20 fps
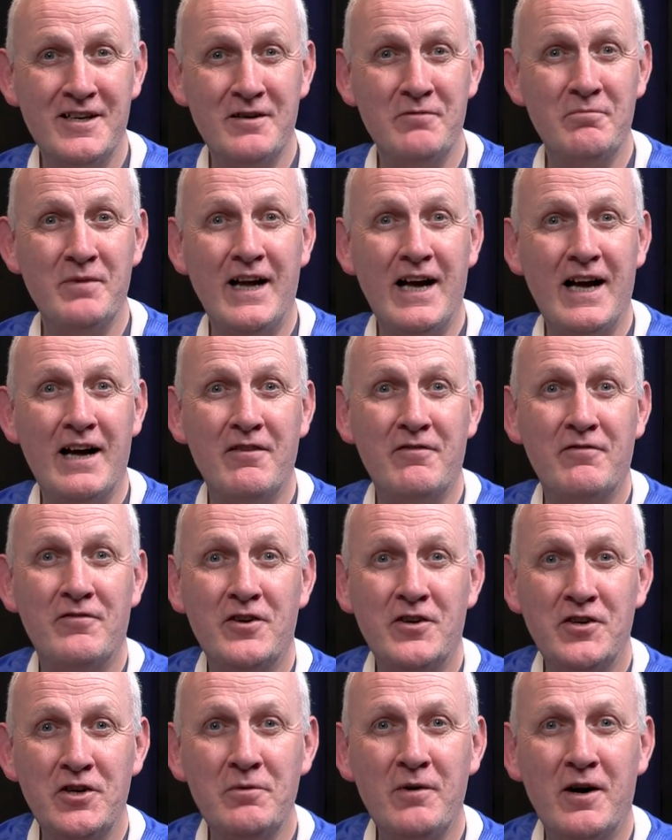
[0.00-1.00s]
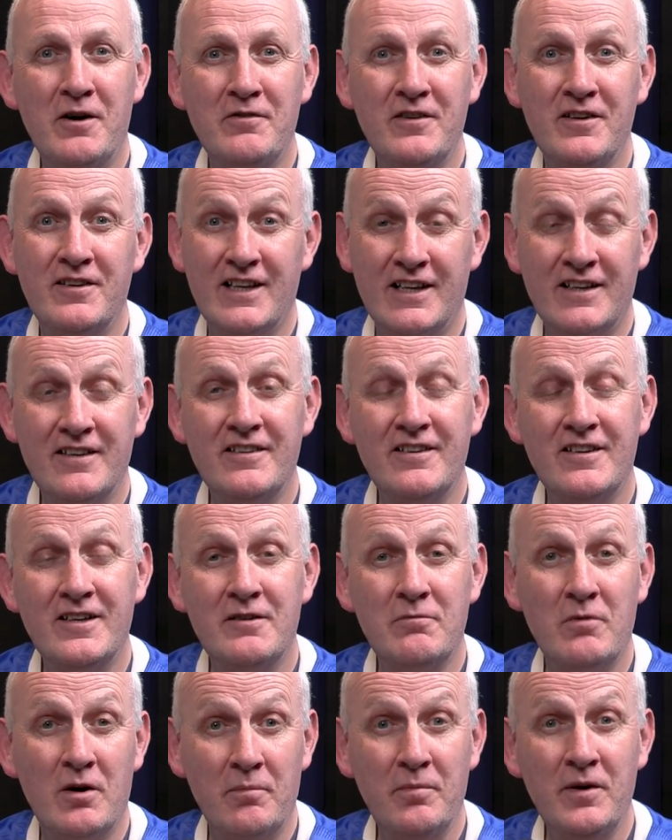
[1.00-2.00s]
We have new owners and
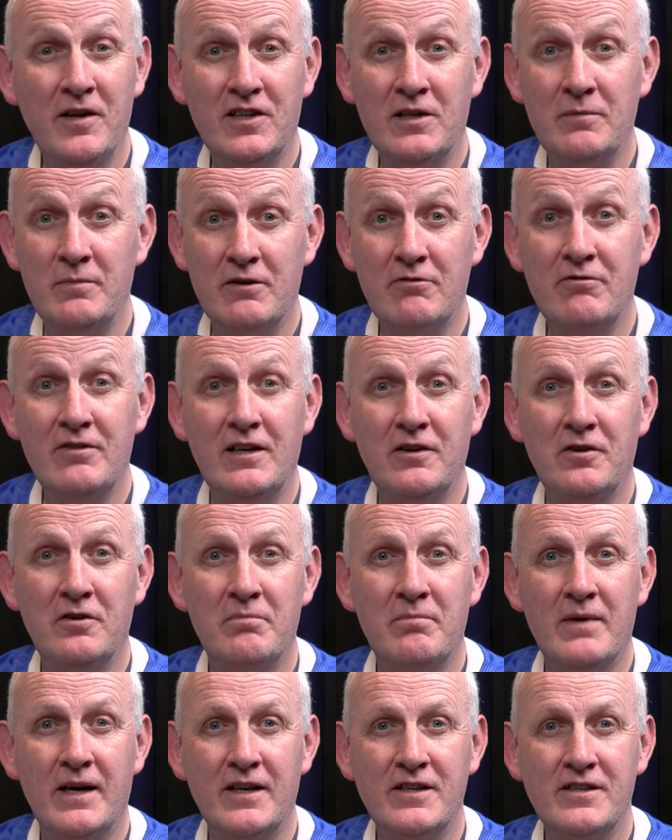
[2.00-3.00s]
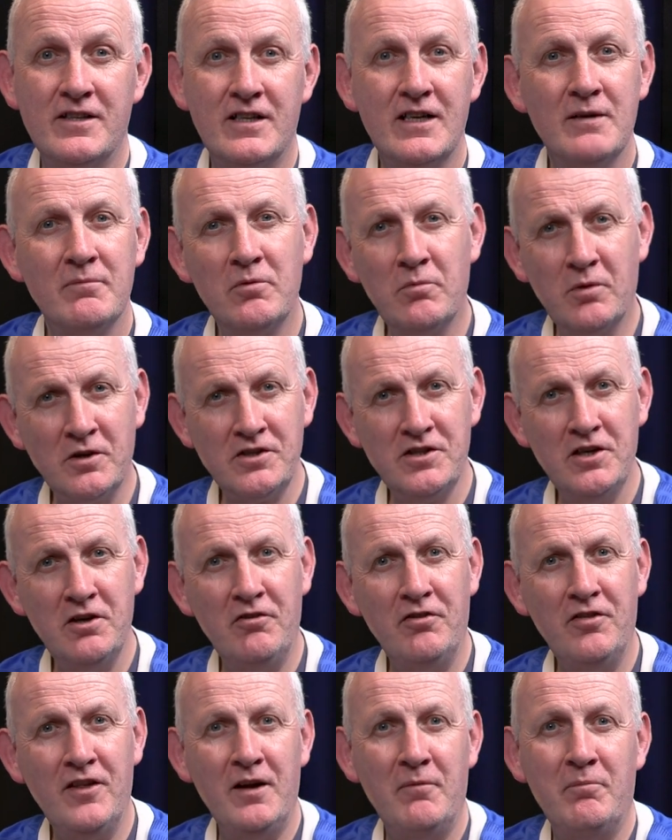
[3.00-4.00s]
what appears to be a really good manager. But what do you
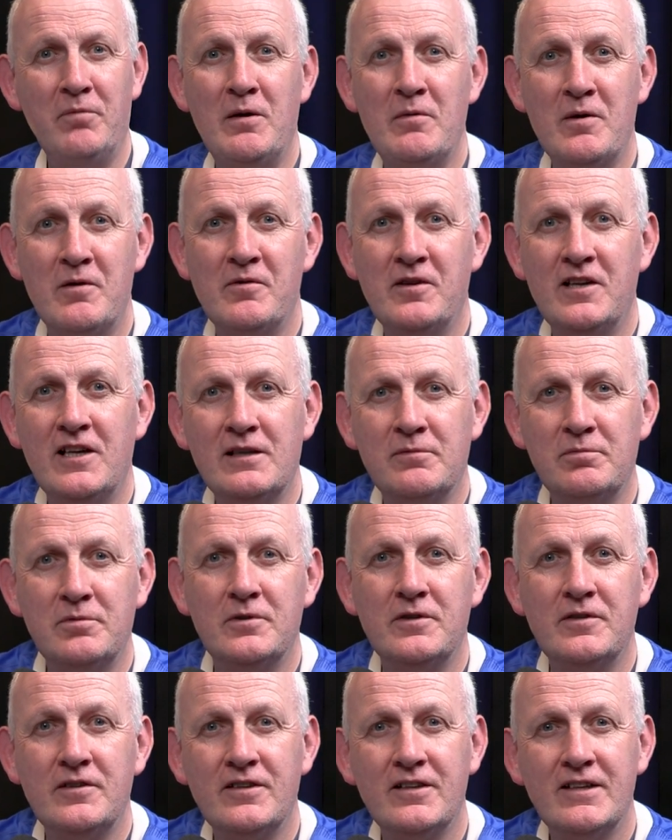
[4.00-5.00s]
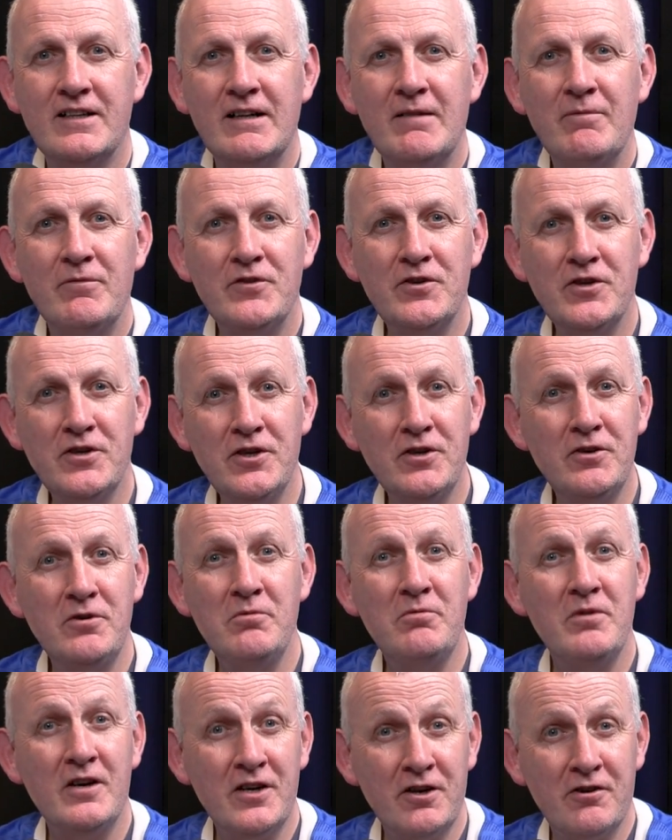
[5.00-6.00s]
think, Birmingham City supporters? Do
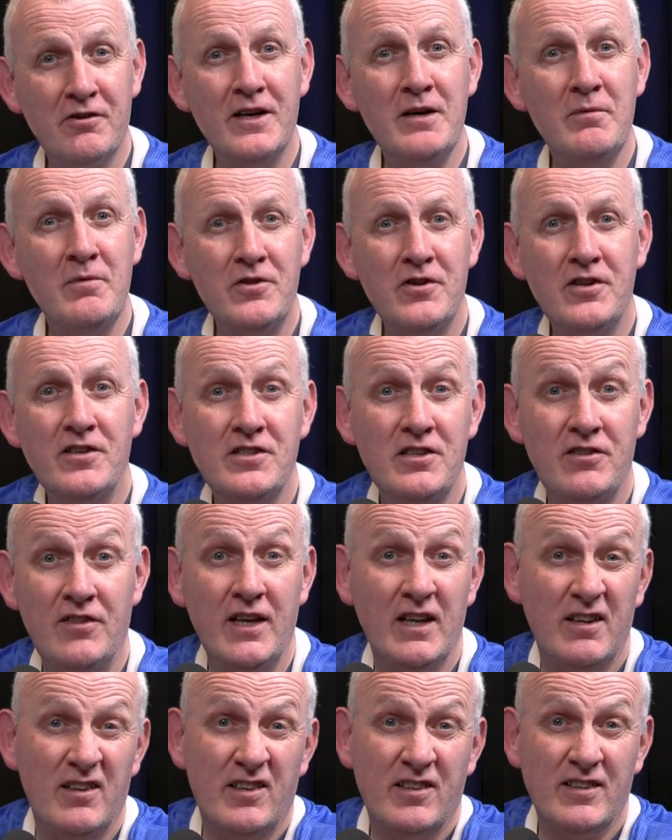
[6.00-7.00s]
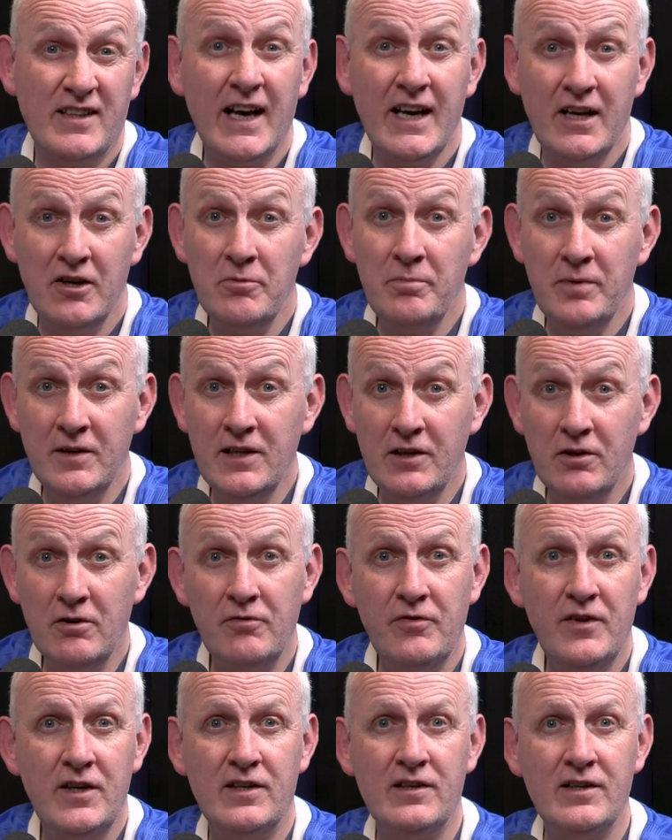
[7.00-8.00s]
you agree with us? Do you think that staying up is
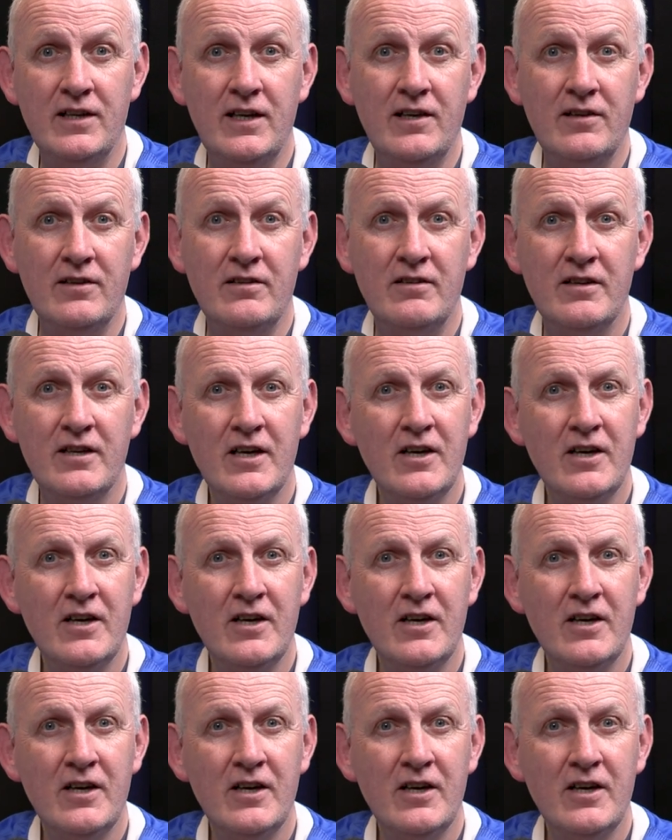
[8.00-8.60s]
enough this season?